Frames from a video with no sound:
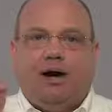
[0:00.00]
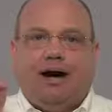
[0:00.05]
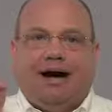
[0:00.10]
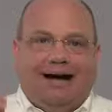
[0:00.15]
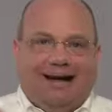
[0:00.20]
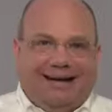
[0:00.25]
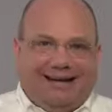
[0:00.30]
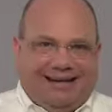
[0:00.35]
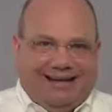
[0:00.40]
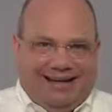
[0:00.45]

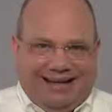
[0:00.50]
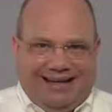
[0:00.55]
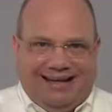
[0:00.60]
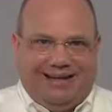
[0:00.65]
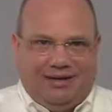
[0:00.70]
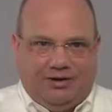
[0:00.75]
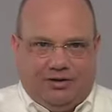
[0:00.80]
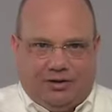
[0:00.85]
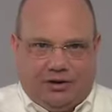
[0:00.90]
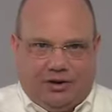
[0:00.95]
on
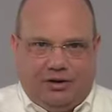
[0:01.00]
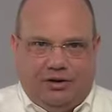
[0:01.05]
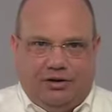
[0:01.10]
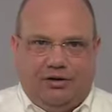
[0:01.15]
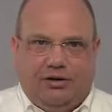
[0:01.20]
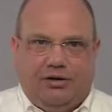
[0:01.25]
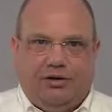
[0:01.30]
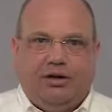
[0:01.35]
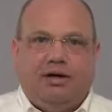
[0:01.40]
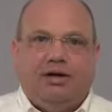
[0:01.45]
either,
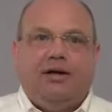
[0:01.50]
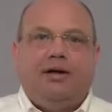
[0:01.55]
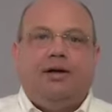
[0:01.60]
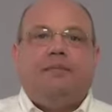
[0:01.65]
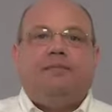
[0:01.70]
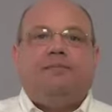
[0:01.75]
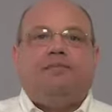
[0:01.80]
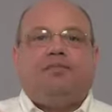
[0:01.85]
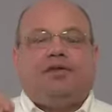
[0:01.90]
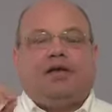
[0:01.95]

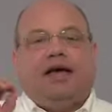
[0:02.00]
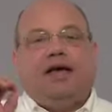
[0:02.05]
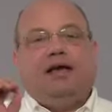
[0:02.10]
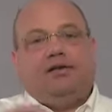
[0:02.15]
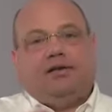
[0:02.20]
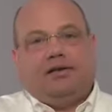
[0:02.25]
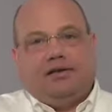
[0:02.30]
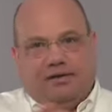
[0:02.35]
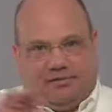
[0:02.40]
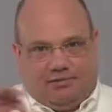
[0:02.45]
okay,
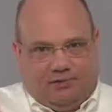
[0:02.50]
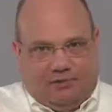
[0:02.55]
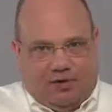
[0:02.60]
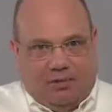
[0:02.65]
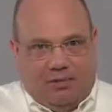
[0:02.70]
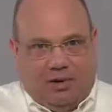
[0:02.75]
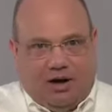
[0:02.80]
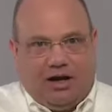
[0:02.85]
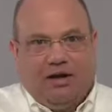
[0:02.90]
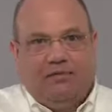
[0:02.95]
it's
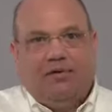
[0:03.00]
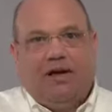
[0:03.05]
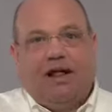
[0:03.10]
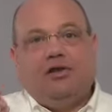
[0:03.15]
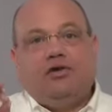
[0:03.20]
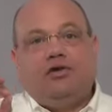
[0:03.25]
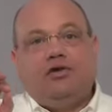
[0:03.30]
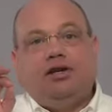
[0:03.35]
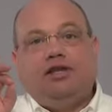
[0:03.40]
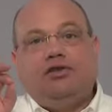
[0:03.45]
fair market
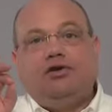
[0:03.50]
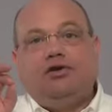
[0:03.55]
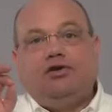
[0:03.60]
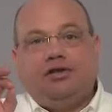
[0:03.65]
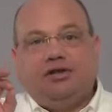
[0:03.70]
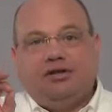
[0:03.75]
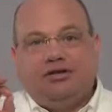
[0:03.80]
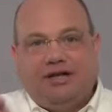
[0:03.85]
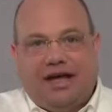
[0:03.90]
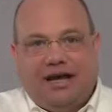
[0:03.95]
value on either
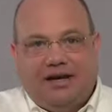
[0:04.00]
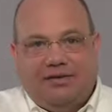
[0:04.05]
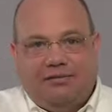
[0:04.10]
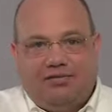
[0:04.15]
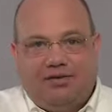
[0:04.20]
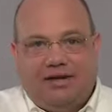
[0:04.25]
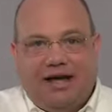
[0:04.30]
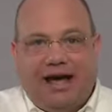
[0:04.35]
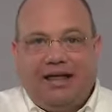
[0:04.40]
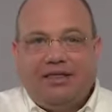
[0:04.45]
the date of
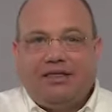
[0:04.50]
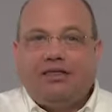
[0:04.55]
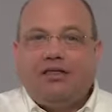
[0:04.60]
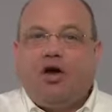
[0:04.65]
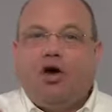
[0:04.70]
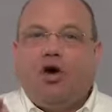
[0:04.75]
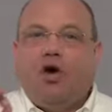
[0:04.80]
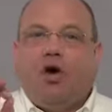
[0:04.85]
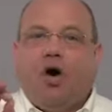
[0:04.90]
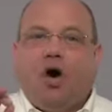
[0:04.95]
death
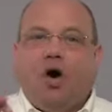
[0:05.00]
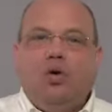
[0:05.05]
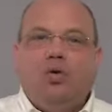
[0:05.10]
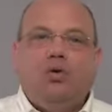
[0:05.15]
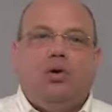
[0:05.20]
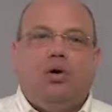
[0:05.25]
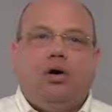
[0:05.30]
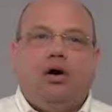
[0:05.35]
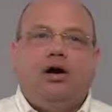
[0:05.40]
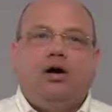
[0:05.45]

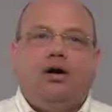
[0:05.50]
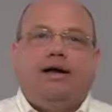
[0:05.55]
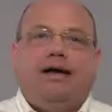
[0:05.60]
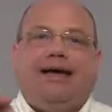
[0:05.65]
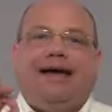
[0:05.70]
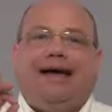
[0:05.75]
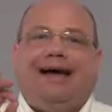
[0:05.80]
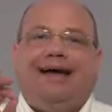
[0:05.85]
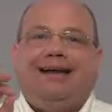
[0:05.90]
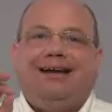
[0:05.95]
or
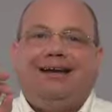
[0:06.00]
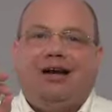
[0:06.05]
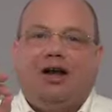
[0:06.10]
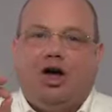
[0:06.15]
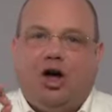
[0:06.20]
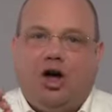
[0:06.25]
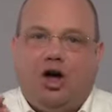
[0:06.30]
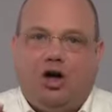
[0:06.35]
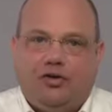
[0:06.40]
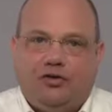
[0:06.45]
at an
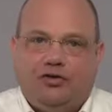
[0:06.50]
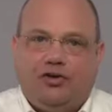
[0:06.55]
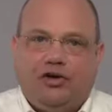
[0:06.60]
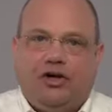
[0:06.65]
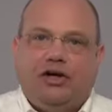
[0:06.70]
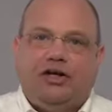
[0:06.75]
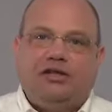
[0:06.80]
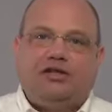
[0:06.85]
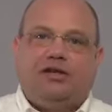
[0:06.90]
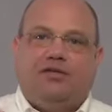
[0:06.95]

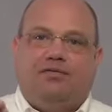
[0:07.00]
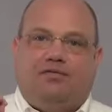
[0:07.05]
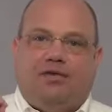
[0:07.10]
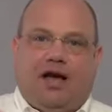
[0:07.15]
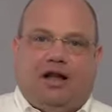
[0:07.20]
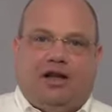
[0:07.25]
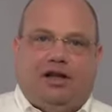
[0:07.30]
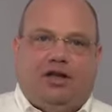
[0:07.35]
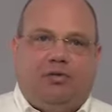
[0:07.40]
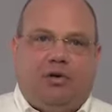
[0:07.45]
alternative
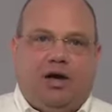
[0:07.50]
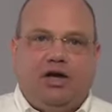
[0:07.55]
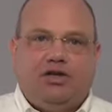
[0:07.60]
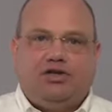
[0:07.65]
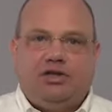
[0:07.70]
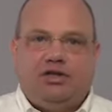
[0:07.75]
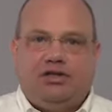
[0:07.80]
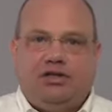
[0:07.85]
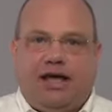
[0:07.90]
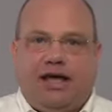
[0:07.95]

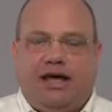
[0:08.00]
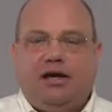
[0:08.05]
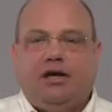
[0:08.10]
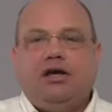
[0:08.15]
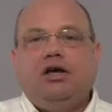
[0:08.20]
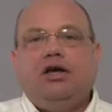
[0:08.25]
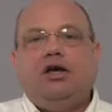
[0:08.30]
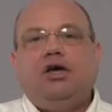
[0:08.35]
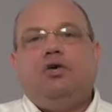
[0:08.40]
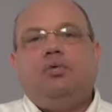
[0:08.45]
valuation date,
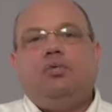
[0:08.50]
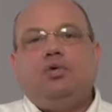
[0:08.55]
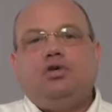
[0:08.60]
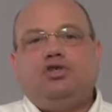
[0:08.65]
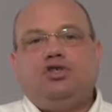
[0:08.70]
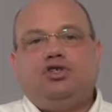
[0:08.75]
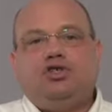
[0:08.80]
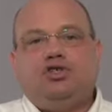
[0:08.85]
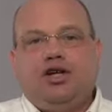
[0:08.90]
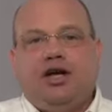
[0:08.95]
which
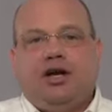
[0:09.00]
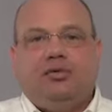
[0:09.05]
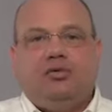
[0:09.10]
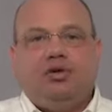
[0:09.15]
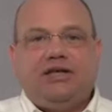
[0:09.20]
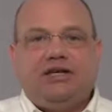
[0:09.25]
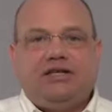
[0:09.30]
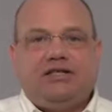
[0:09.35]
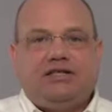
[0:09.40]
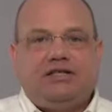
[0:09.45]
is
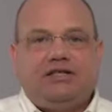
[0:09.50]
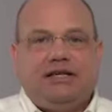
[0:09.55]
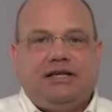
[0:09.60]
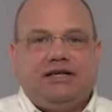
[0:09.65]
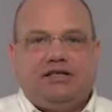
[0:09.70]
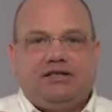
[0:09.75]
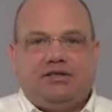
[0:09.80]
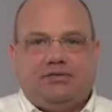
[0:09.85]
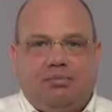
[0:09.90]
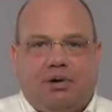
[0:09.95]
generally
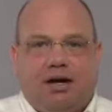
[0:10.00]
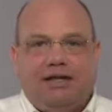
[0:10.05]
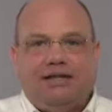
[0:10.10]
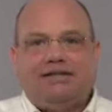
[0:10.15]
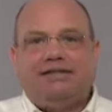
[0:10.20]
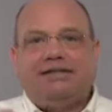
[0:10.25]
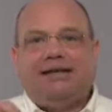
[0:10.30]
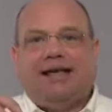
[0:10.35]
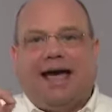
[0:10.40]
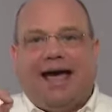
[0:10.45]
6
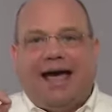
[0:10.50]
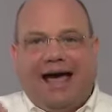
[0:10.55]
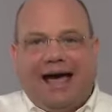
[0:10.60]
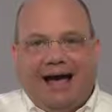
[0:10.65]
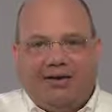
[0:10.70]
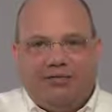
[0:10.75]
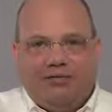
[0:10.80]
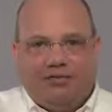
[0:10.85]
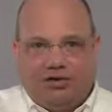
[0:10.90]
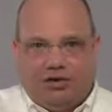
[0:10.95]
months
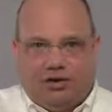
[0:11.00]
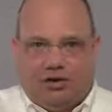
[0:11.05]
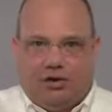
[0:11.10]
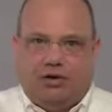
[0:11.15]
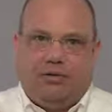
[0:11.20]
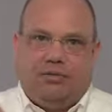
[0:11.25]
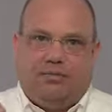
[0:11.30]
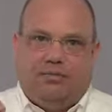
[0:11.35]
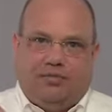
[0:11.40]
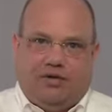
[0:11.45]

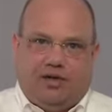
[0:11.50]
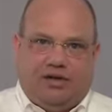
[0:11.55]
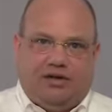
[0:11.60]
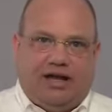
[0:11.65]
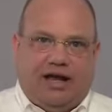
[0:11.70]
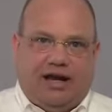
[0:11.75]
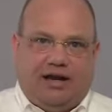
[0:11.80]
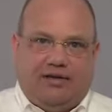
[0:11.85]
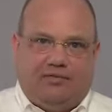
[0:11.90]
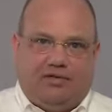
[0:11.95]
after the
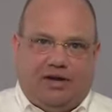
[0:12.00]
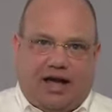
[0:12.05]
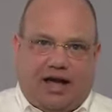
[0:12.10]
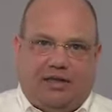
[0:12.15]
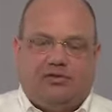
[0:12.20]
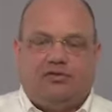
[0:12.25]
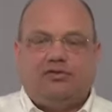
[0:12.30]
date of death.